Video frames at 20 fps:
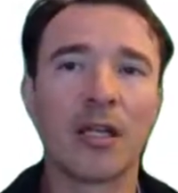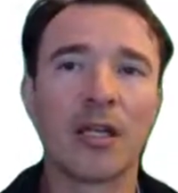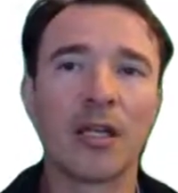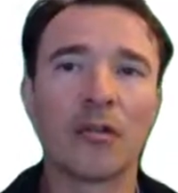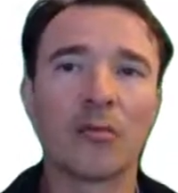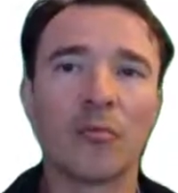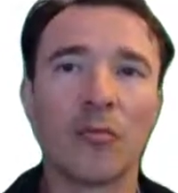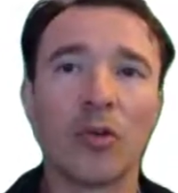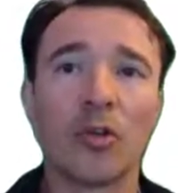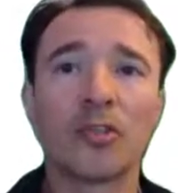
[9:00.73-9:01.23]

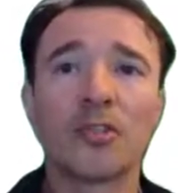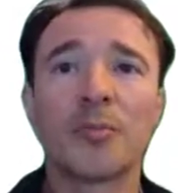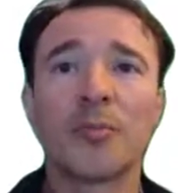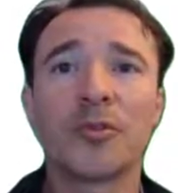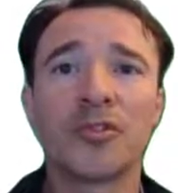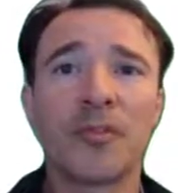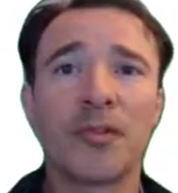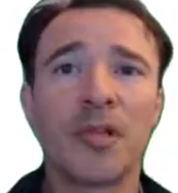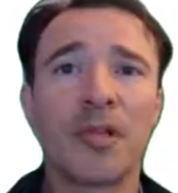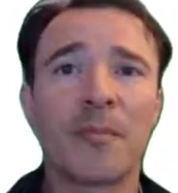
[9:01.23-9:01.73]
Multiple
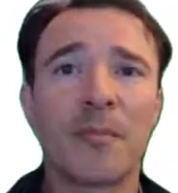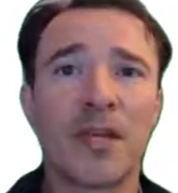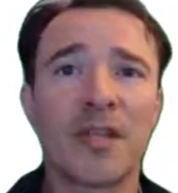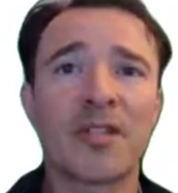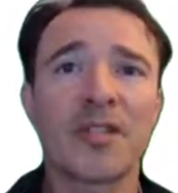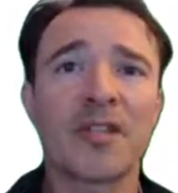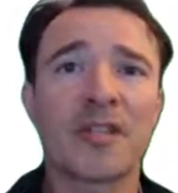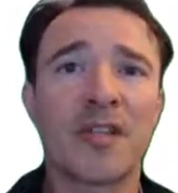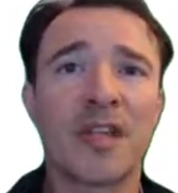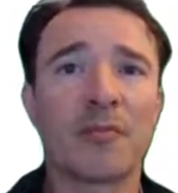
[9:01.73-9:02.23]
2D
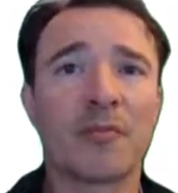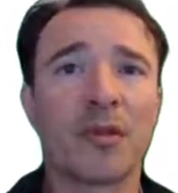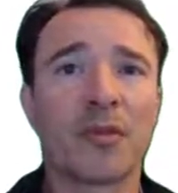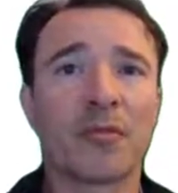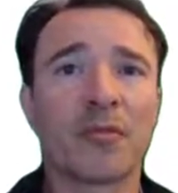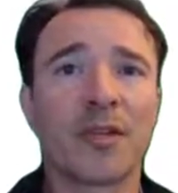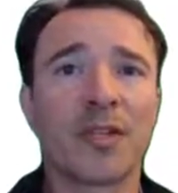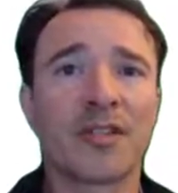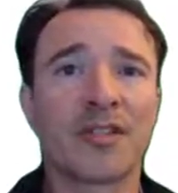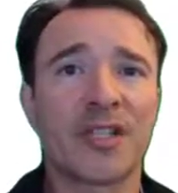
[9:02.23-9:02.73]
meshes can be
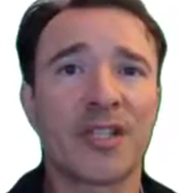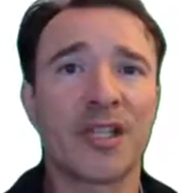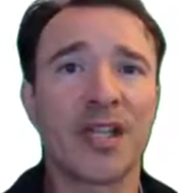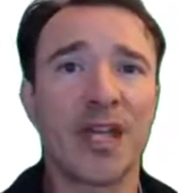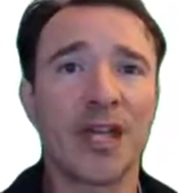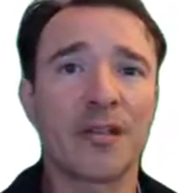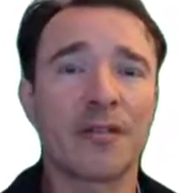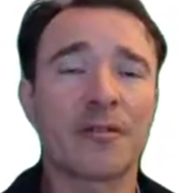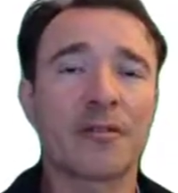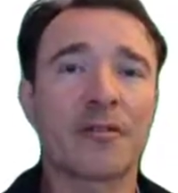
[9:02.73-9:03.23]
run
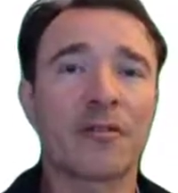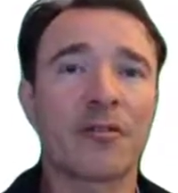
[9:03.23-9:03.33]
together or